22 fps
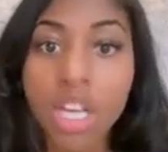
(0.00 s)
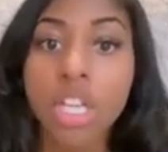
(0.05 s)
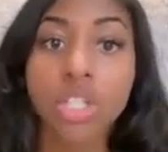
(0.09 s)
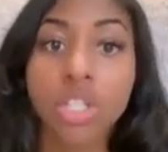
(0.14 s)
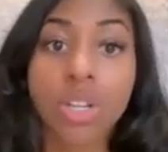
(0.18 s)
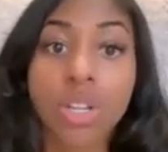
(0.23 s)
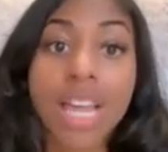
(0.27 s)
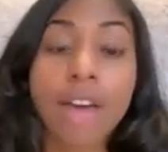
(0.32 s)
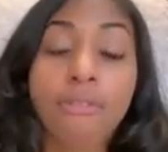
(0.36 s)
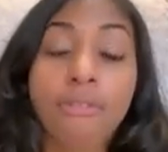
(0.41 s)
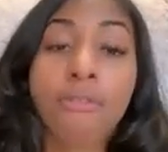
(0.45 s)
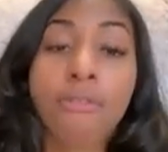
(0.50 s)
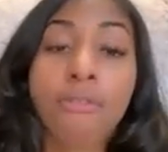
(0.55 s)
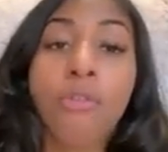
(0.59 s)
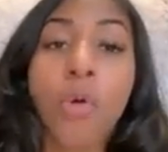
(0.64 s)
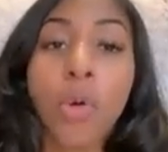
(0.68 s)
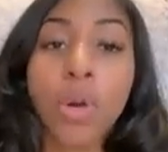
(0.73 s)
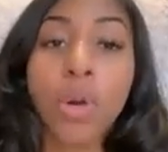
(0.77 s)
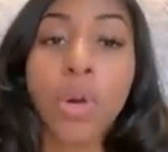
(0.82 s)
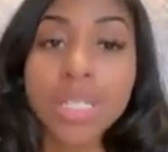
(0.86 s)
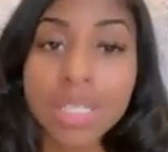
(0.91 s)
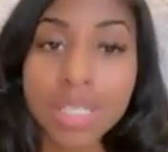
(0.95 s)
So that
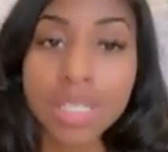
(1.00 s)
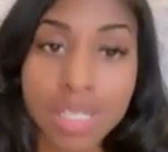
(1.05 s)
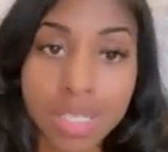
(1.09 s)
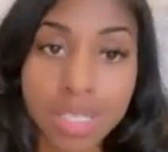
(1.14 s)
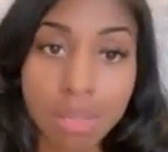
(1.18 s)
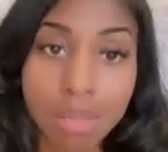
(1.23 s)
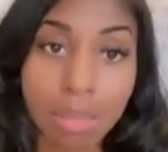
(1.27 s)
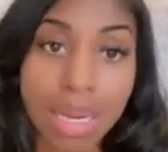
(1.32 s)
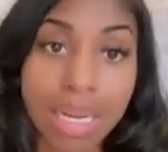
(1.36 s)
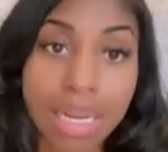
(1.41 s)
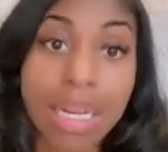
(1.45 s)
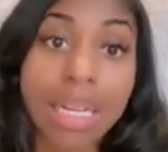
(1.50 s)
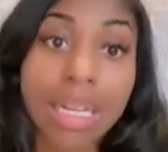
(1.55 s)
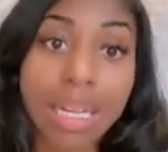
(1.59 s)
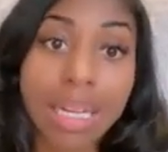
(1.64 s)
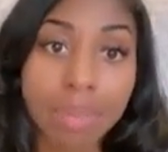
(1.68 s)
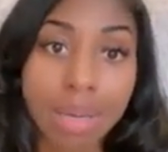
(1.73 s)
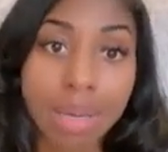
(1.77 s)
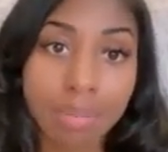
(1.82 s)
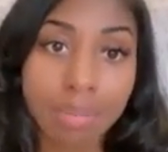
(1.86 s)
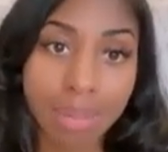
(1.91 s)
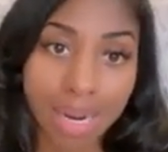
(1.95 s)
forces me to
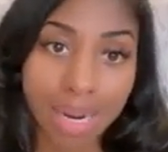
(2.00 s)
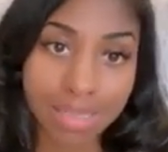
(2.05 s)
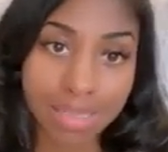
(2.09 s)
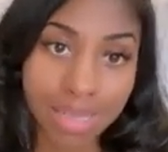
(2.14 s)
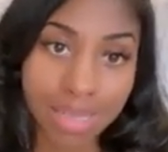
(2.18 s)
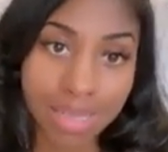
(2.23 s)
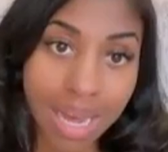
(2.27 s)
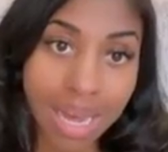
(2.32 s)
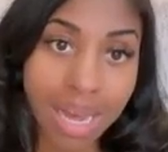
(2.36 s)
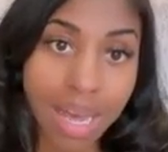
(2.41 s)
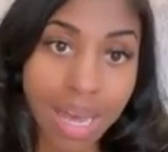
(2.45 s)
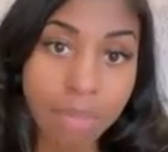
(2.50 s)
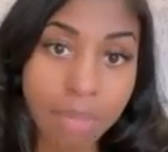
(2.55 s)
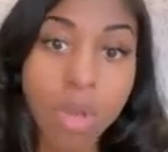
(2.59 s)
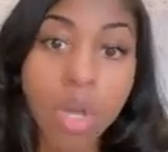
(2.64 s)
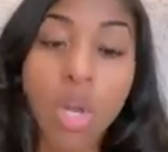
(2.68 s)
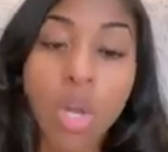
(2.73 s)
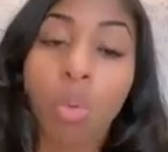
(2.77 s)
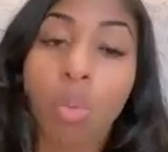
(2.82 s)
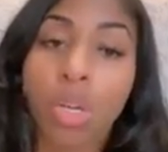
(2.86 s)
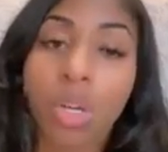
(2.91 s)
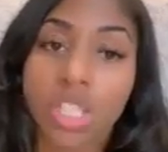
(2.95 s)
limit my time,
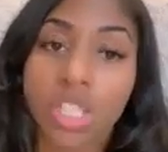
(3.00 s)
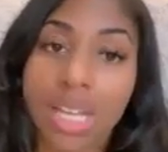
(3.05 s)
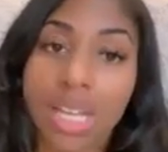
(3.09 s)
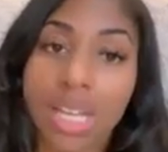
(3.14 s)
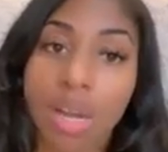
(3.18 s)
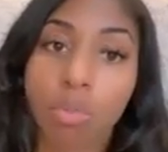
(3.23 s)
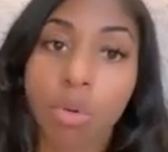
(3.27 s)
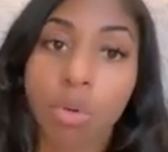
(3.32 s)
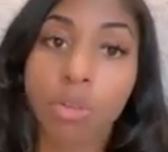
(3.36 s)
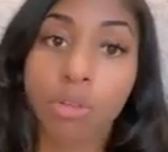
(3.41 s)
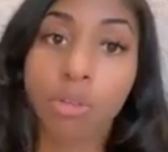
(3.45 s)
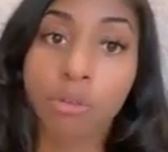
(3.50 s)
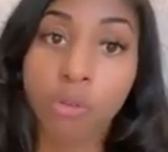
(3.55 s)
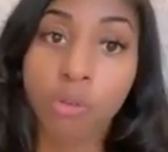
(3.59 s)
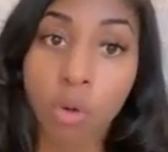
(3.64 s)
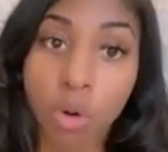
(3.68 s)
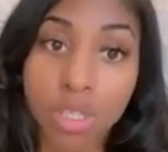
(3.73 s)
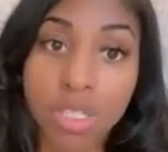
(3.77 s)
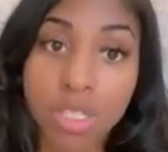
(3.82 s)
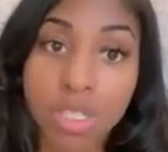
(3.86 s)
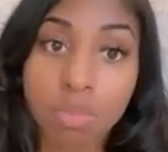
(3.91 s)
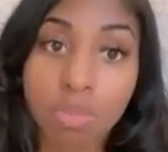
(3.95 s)
which then will
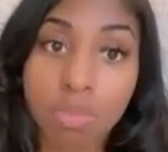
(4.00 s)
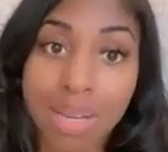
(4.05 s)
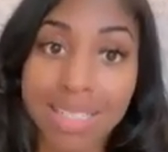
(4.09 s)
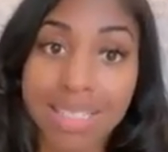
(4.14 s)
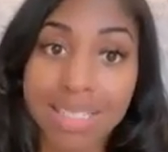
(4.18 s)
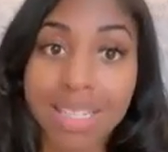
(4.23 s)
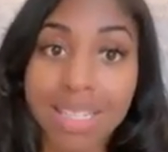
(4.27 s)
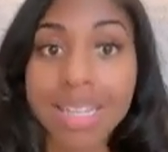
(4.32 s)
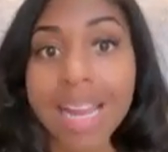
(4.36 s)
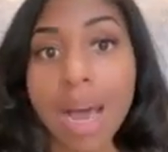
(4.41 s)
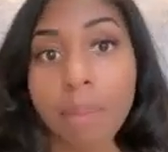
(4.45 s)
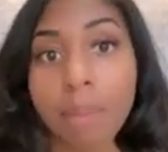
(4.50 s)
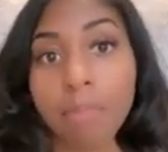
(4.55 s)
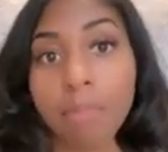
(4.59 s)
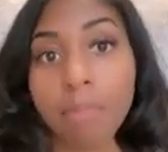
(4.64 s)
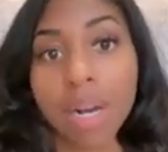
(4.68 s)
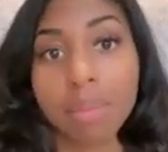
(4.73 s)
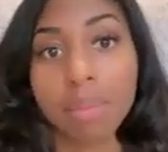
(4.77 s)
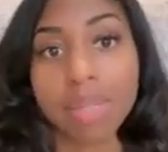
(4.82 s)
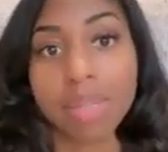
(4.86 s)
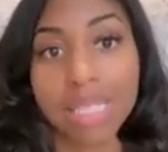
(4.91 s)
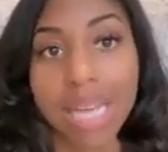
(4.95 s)
force me to not
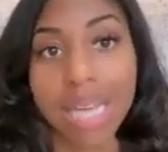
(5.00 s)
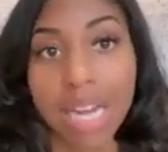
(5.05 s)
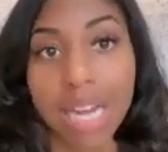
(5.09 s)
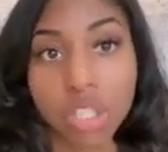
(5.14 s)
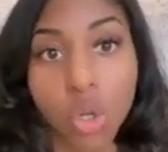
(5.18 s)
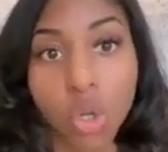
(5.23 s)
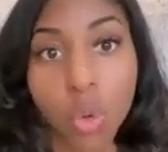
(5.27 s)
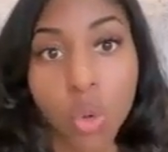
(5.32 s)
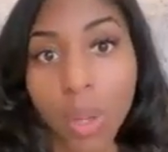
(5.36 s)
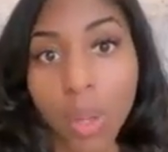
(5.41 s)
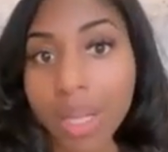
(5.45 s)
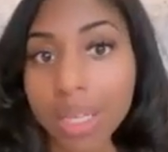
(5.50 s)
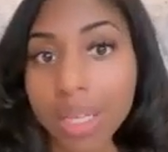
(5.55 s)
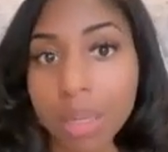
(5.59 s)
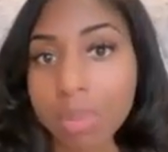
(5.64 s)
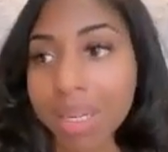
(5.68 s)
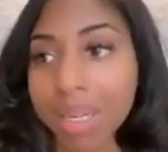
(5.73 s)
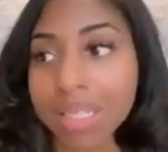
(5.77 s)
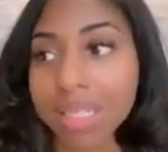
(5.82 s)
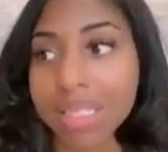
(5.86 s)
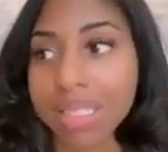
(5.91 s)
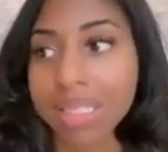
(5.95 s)
become attached so quickly,
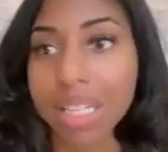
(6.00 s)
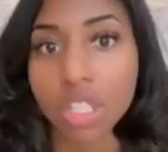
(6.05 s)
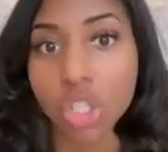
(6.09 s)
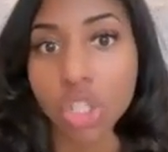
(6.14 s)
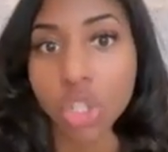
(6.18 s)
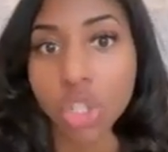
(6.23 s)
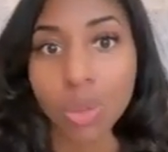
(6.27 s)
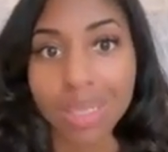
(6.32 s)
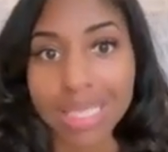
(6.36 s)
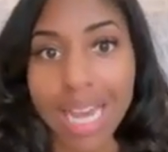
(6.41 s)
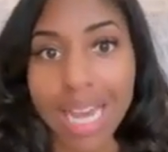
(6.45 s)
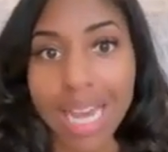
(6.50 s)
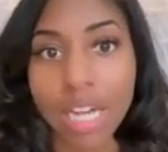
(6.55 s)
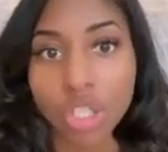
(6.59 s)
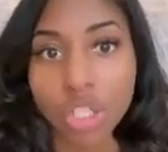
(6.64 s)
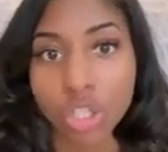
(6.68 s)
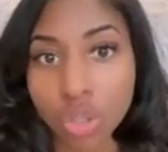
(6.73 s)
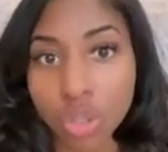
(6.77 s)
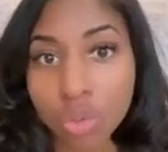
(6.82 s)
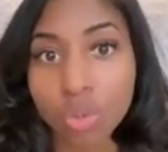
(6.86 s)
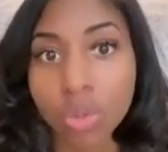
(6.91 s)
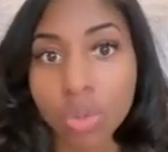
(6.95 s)
because there's nothing to
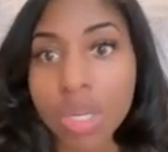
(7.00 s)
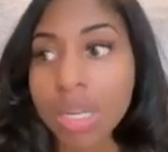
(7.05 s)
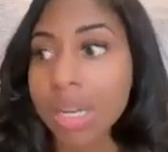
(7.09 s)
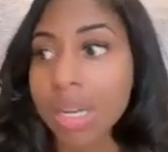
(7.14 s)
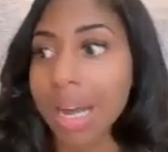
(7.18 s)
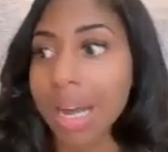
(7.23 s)
attach to.